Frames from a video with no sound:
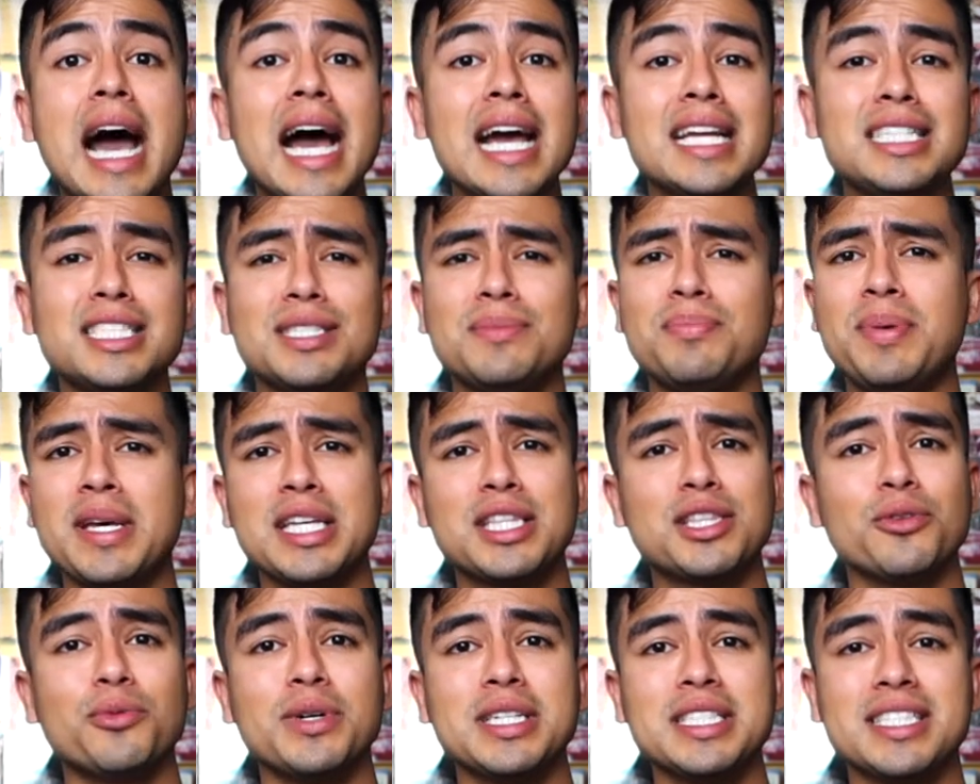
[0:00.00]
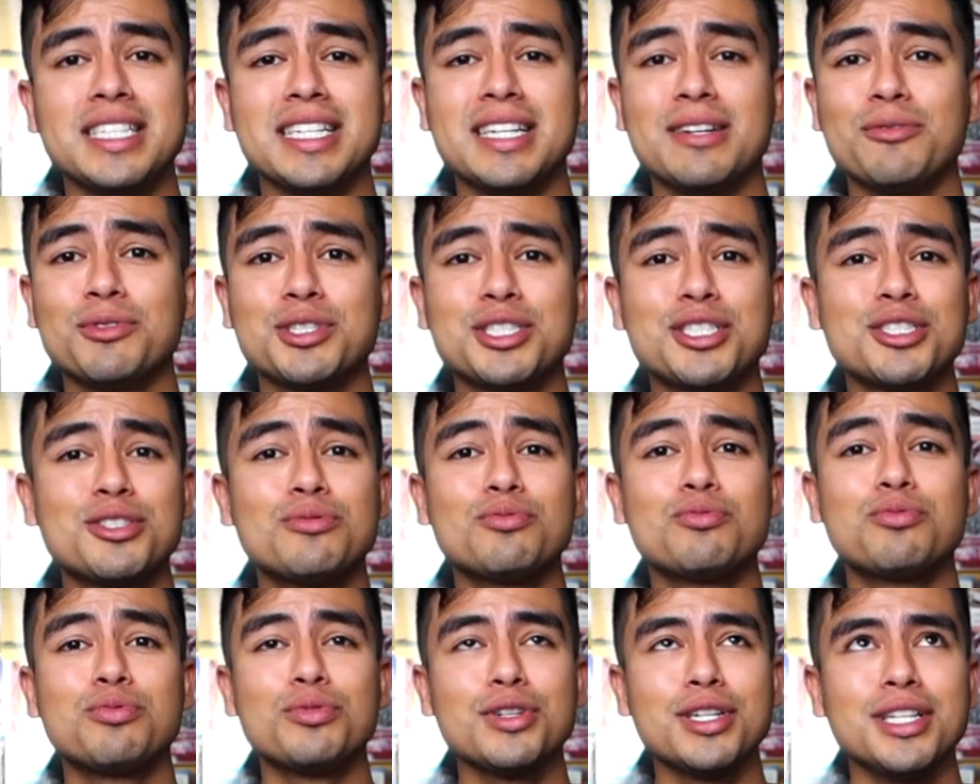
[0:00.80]
I just picked the ones that were just
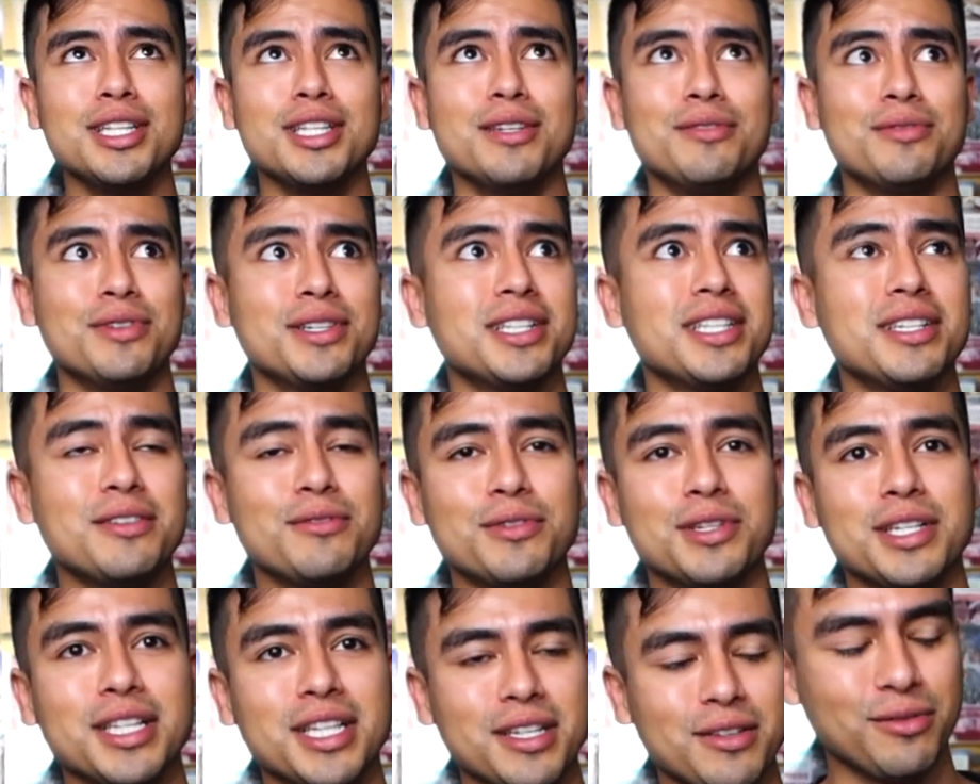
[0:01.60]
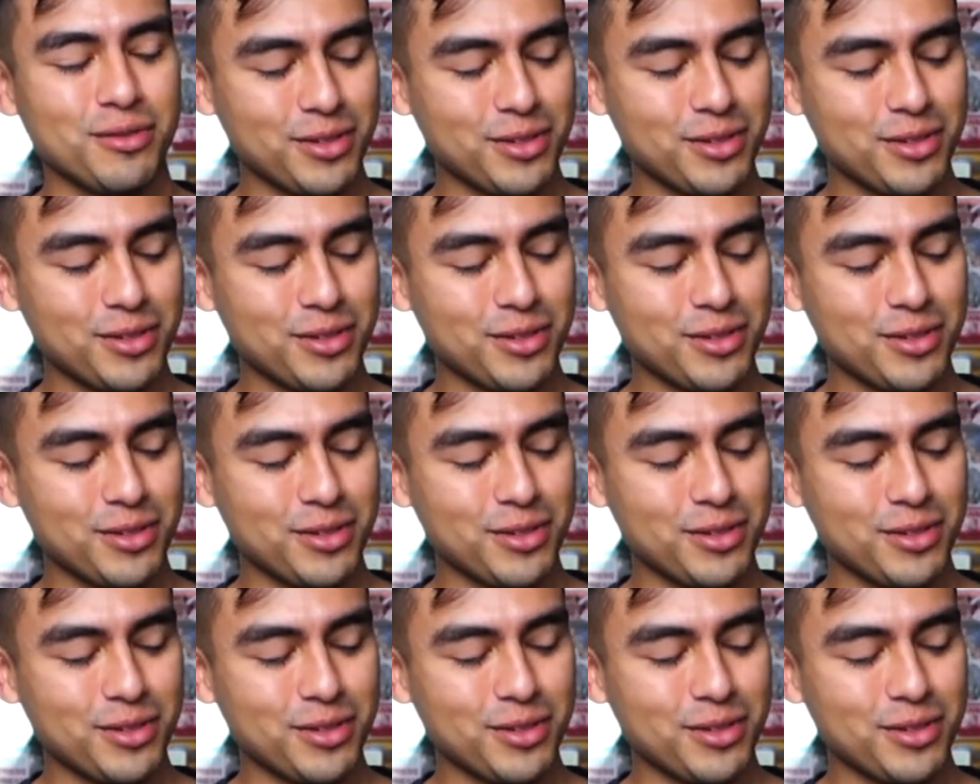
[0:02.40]
really, really, really,